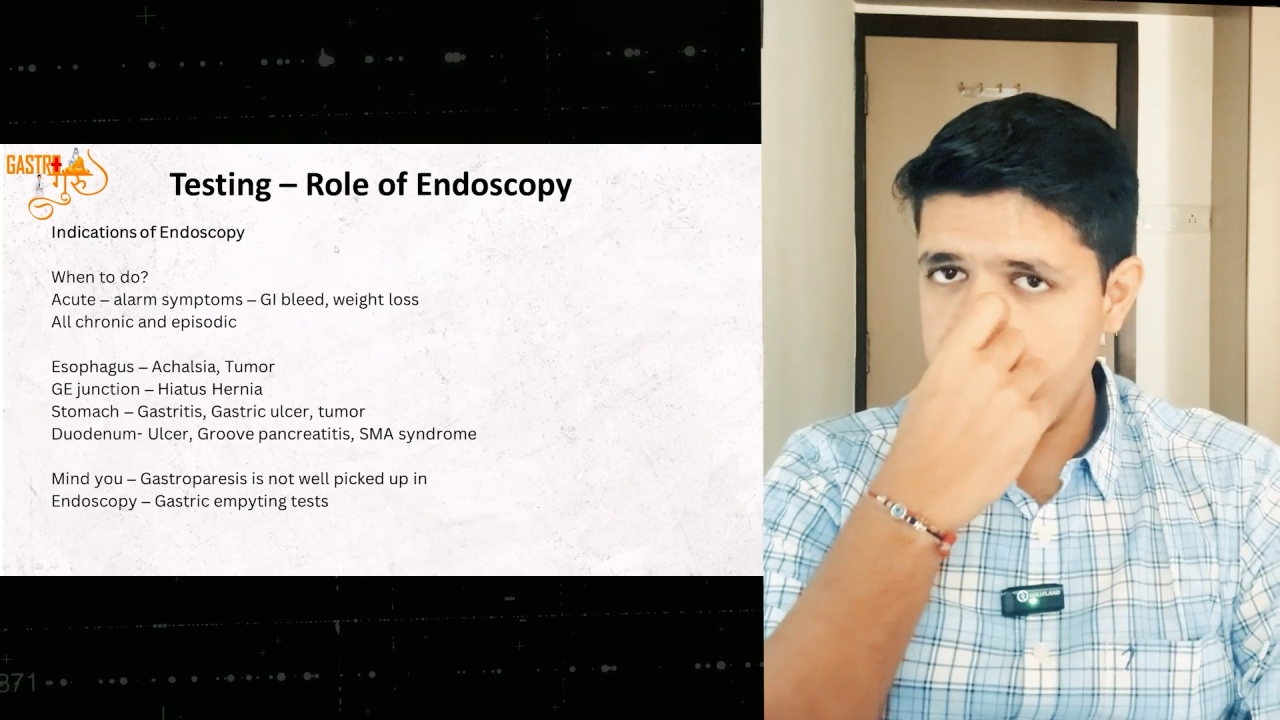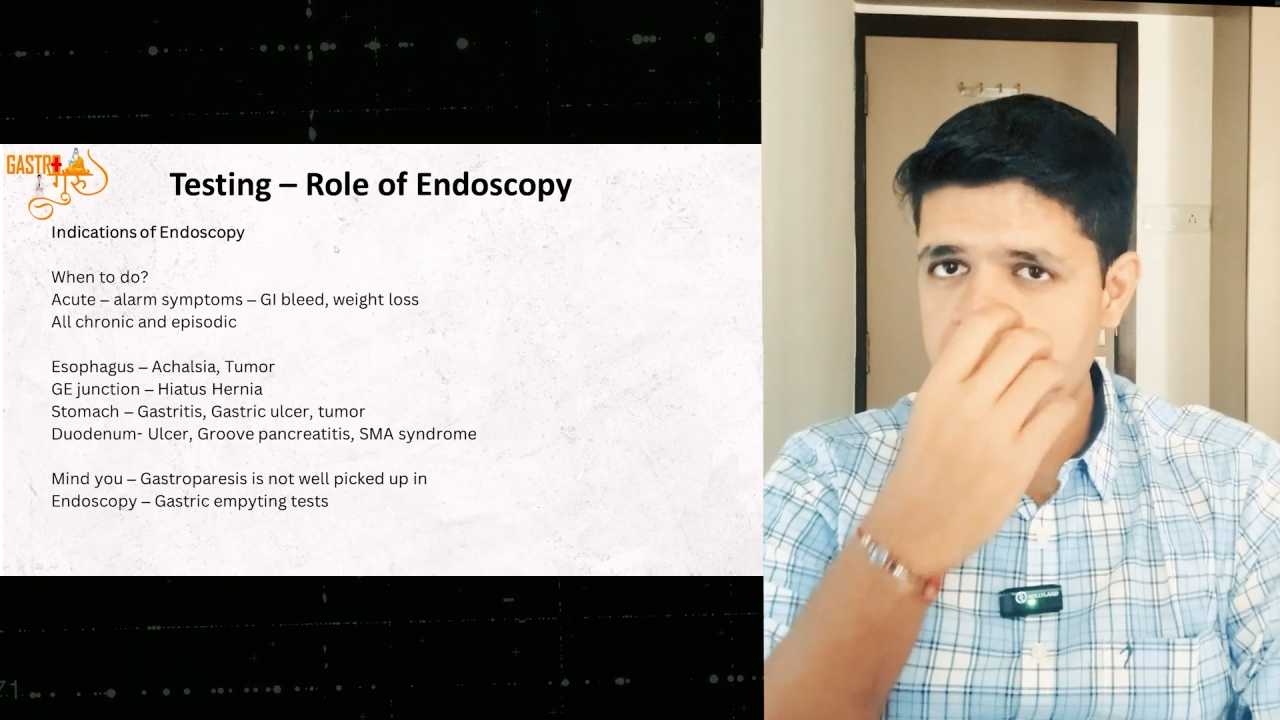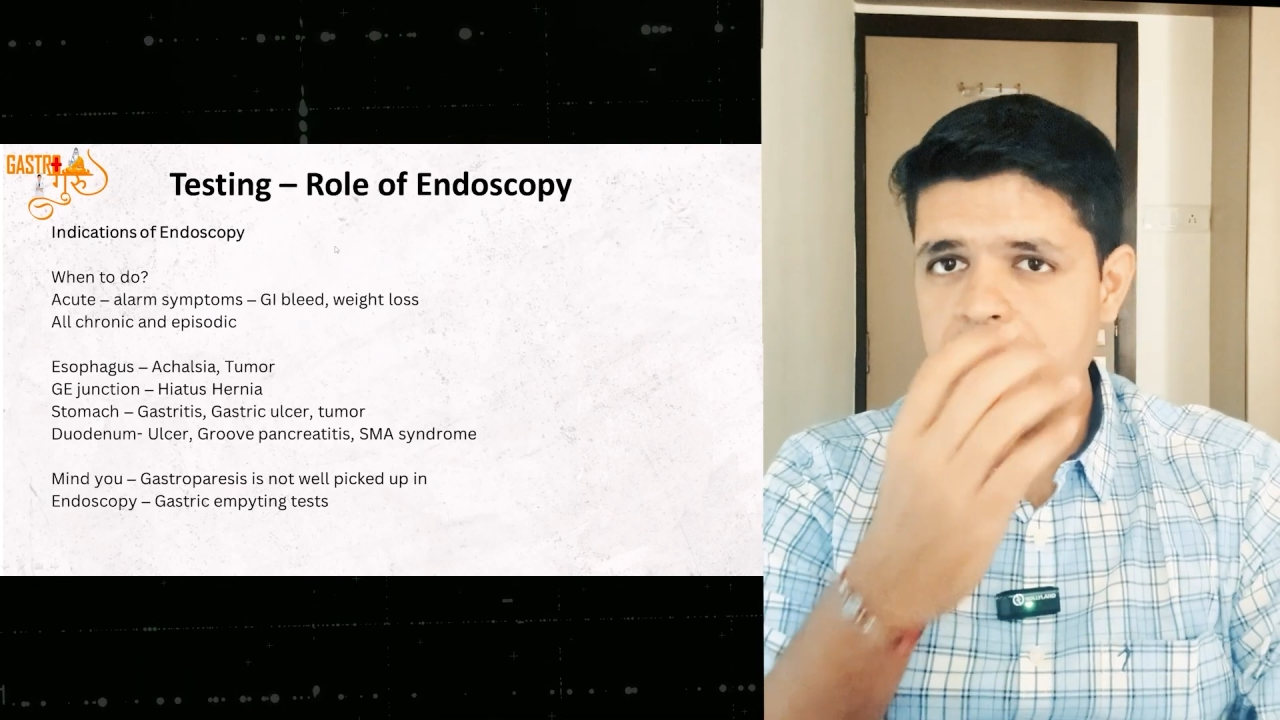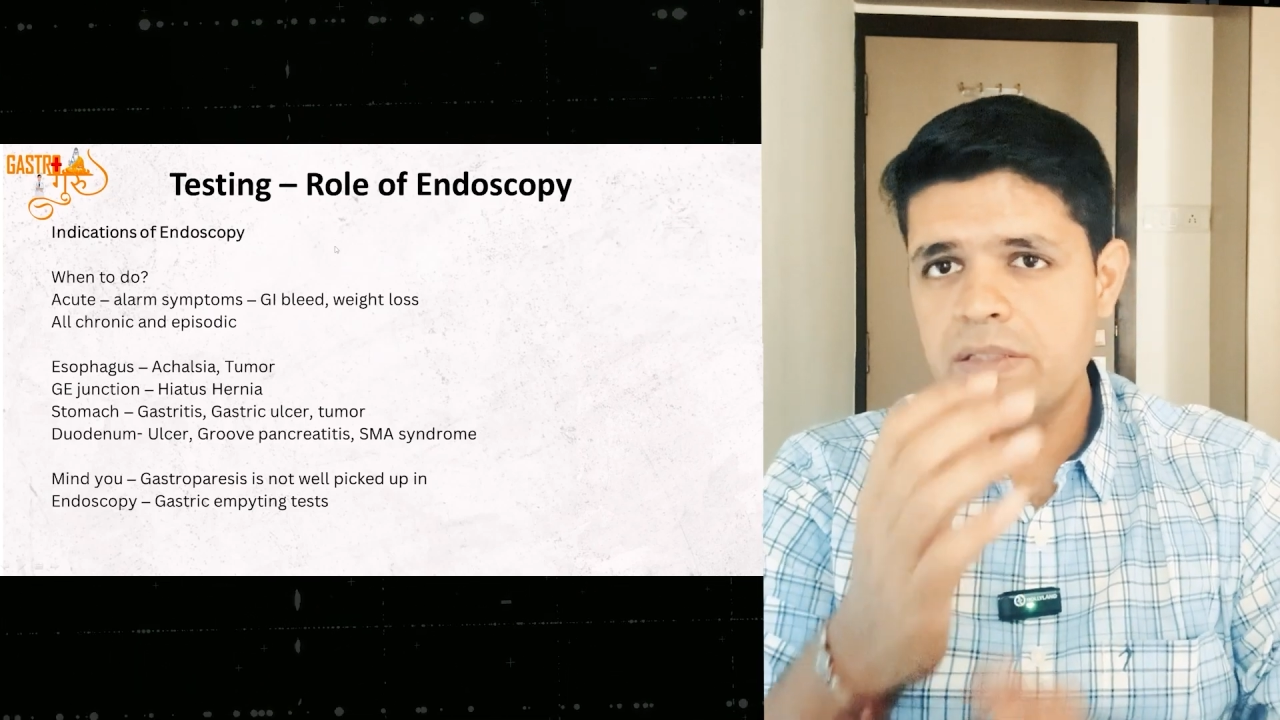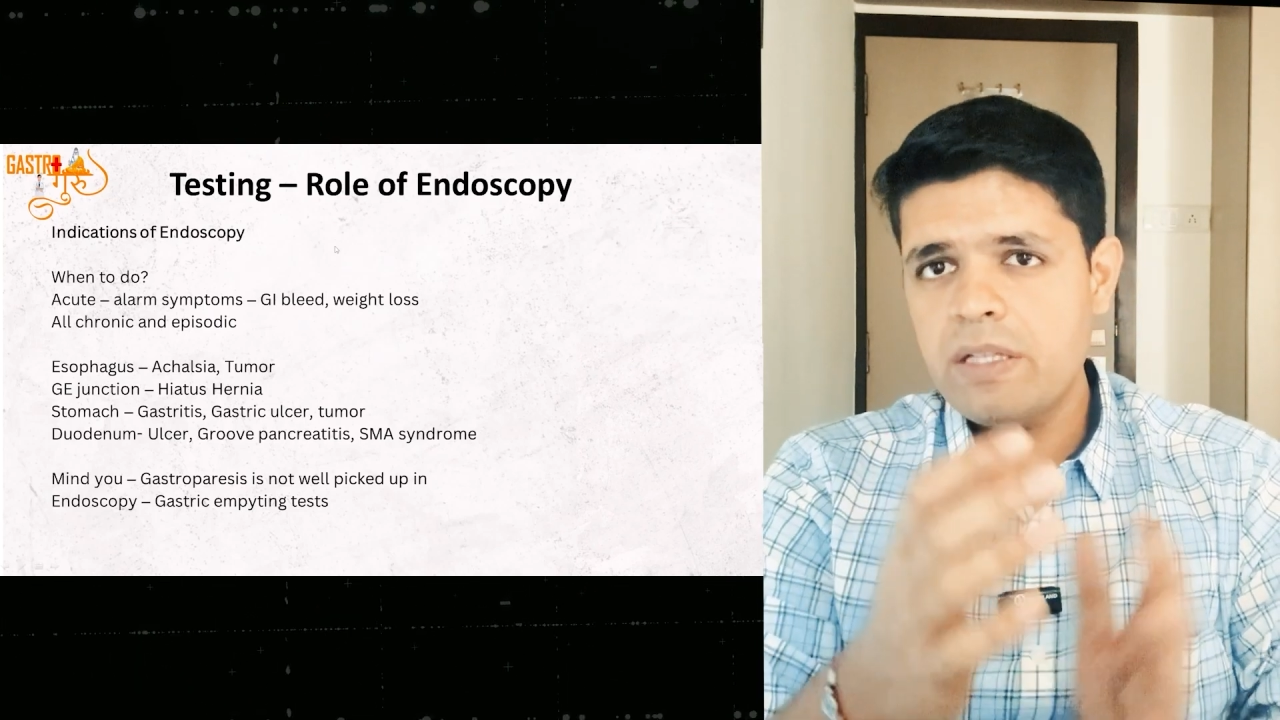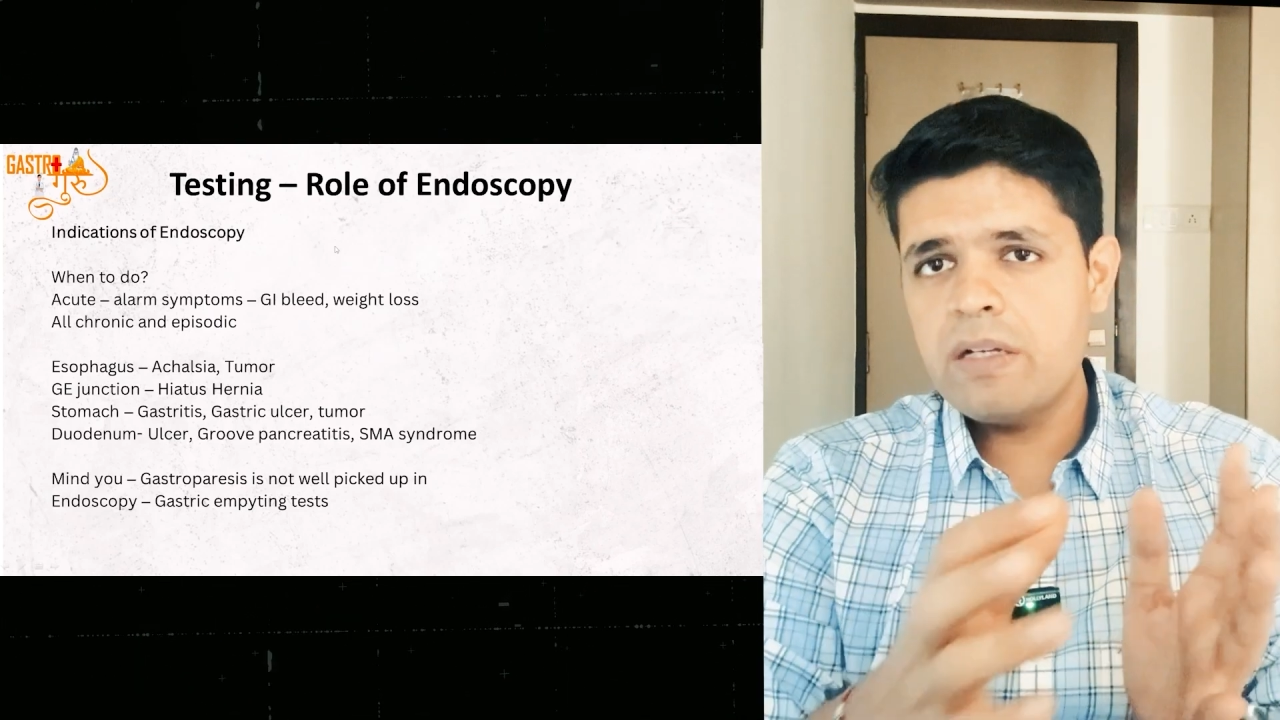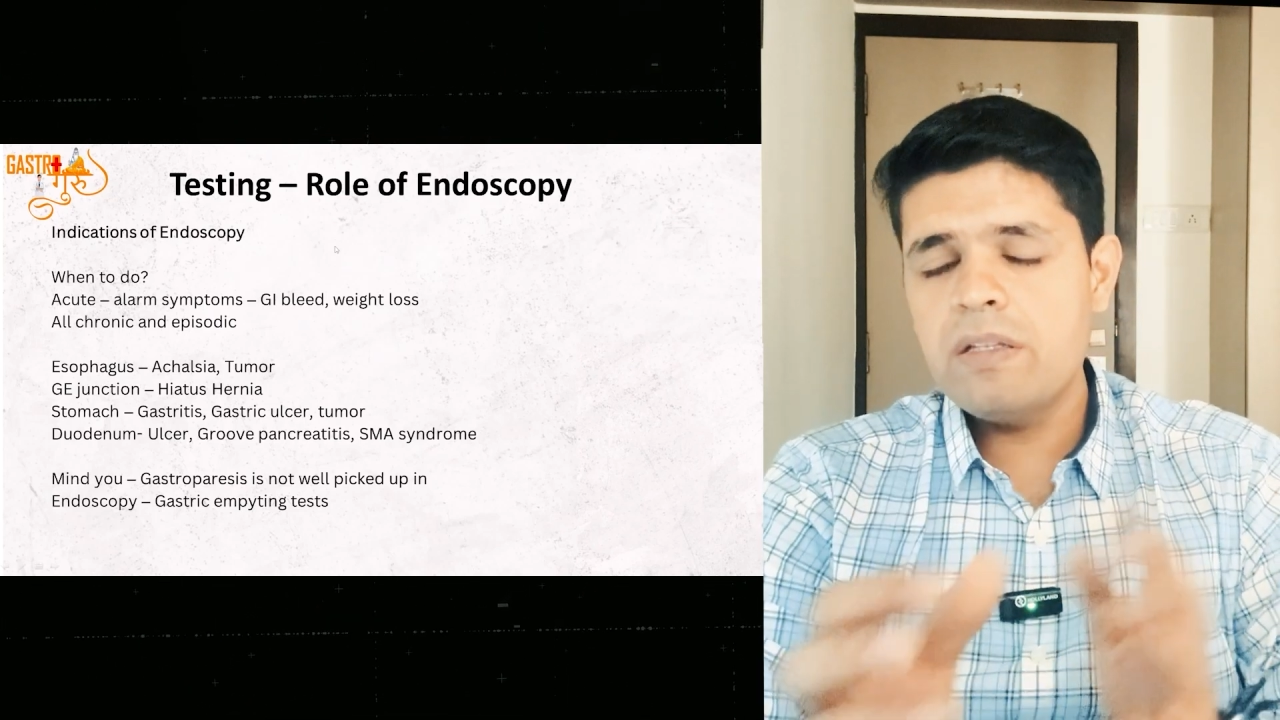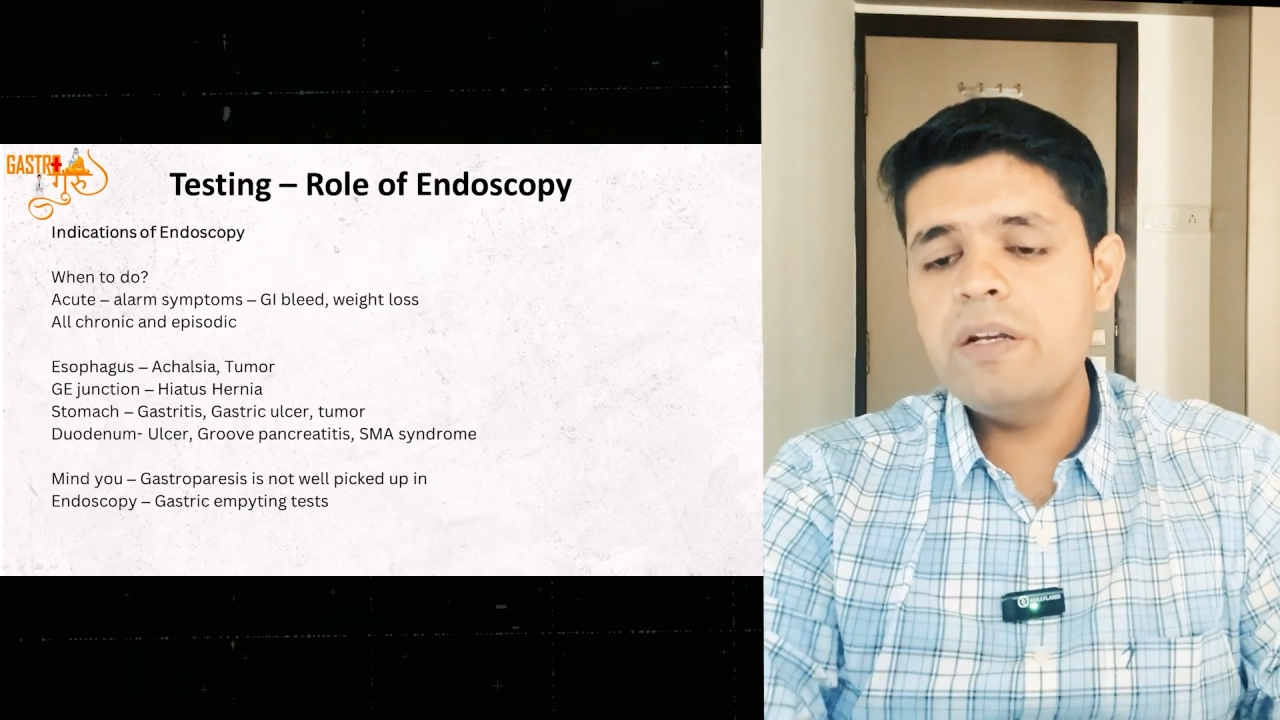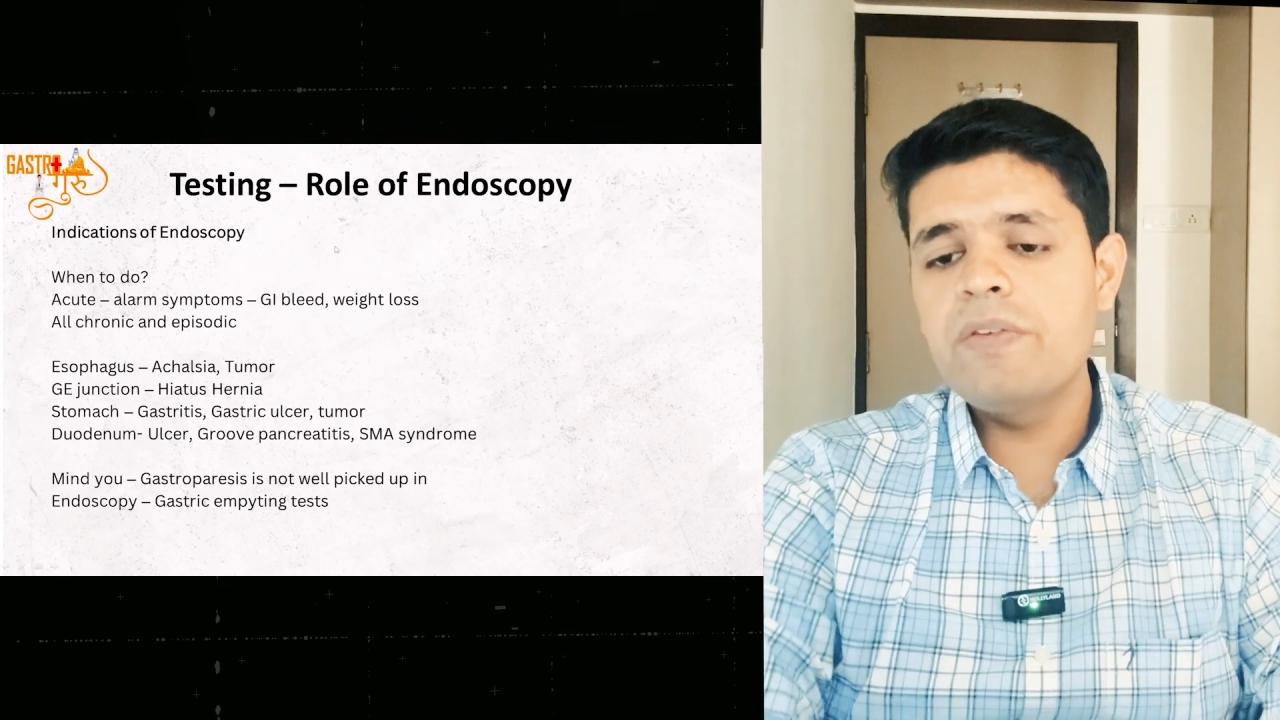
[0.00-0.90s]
and these are the